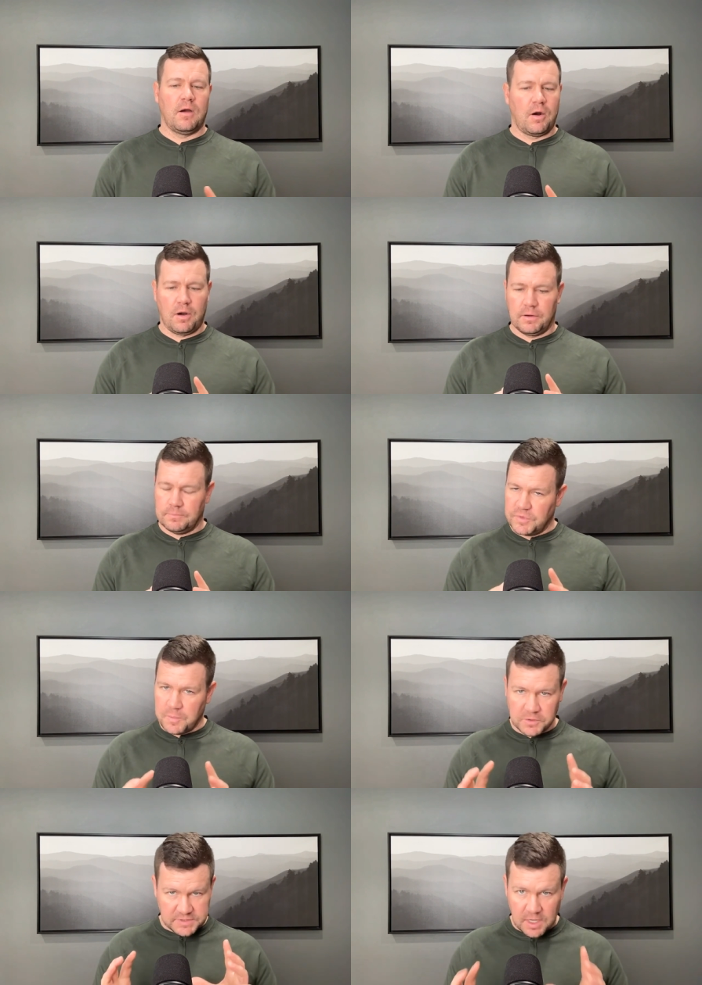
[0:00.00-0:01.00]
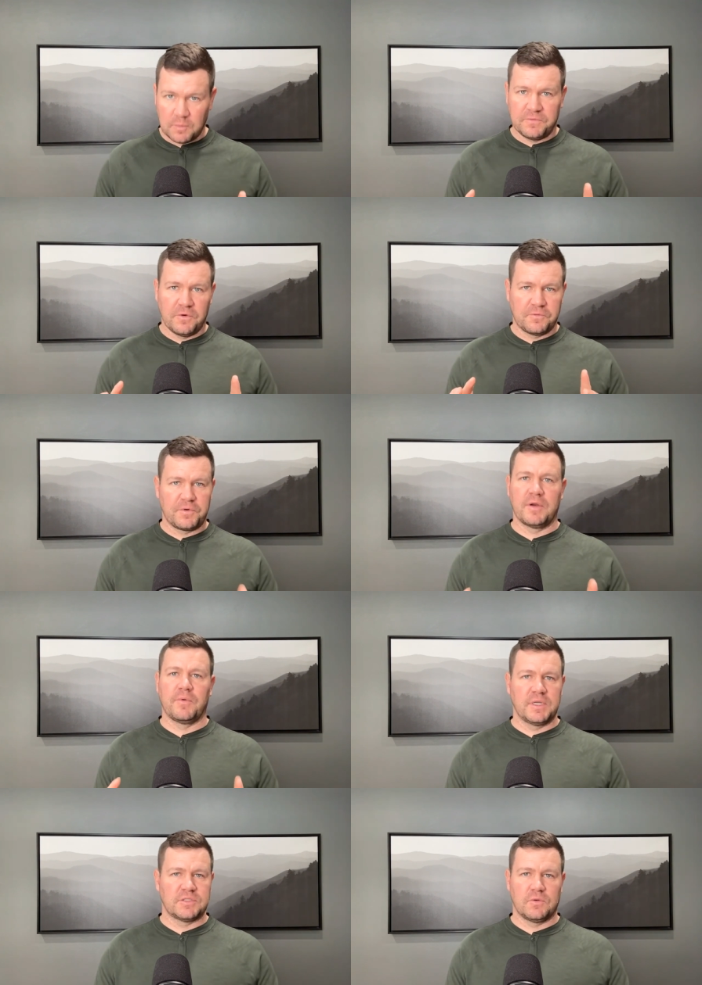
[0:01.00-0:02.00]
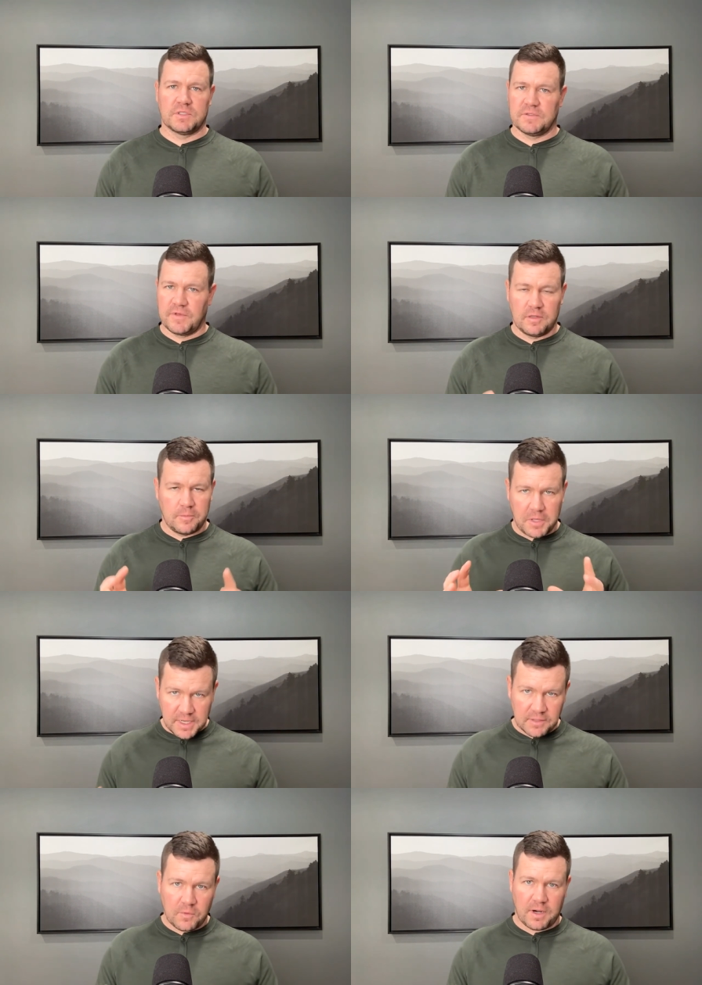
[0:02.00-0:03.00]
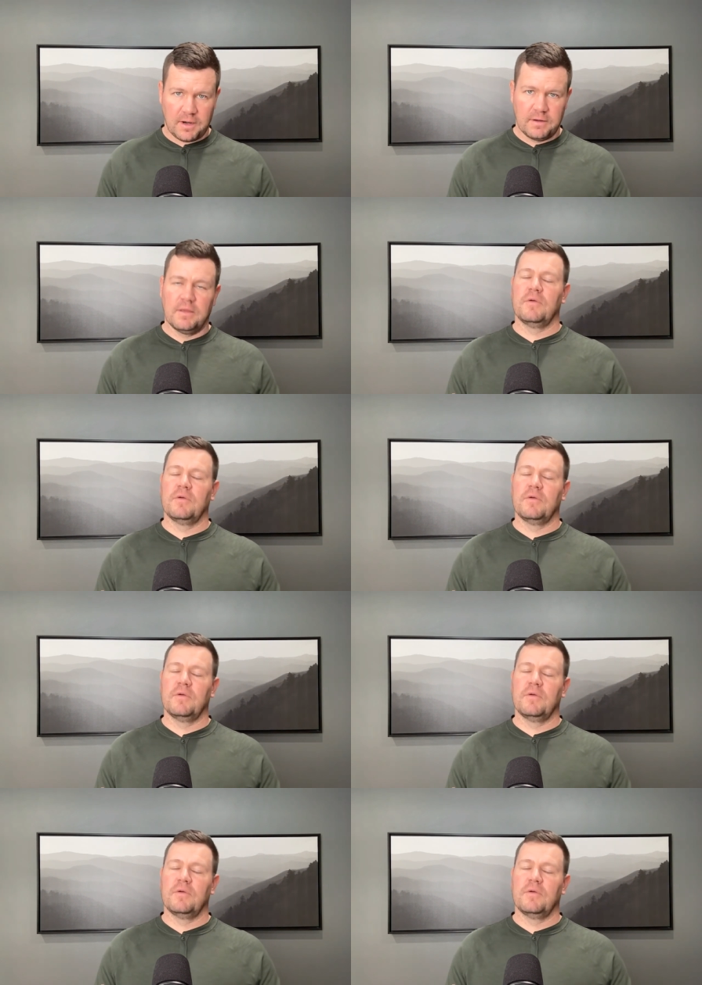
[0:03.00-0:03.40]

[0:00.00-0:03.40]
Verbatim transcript: are the most helpful free resource available anywhere